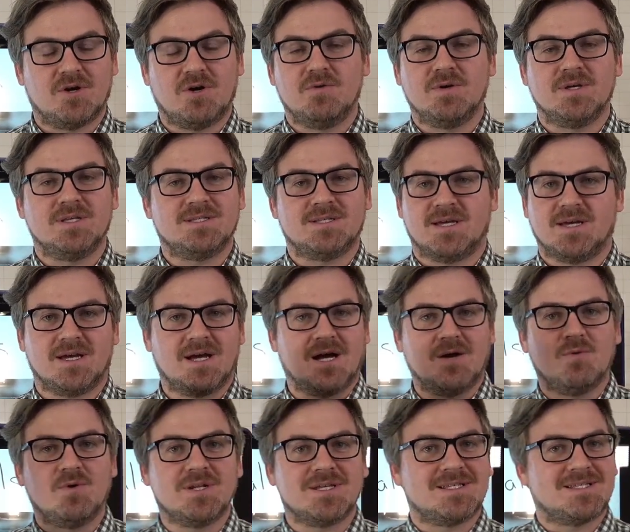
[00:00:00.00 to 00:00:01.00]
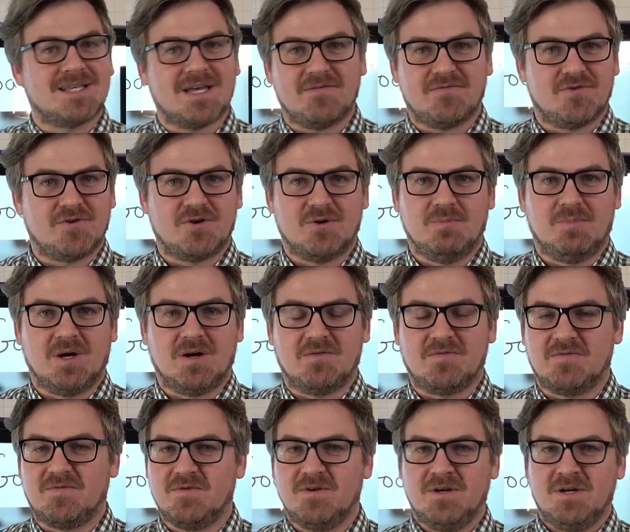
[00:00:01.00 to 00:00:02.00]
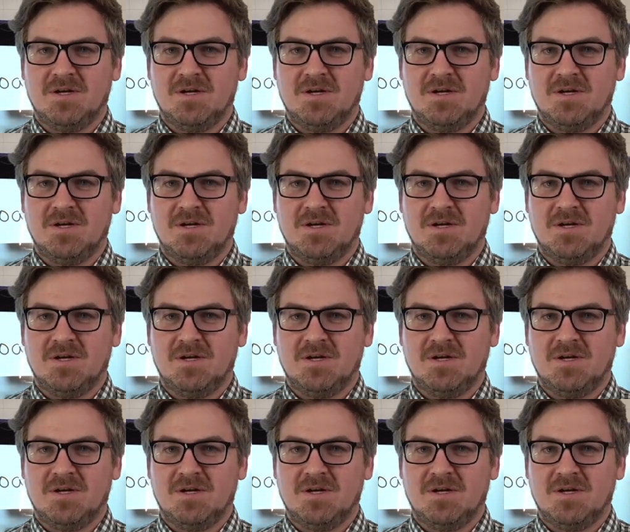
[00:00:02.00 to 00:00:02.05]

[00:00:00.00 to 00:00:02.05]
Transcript: always say, I want a 7 or above.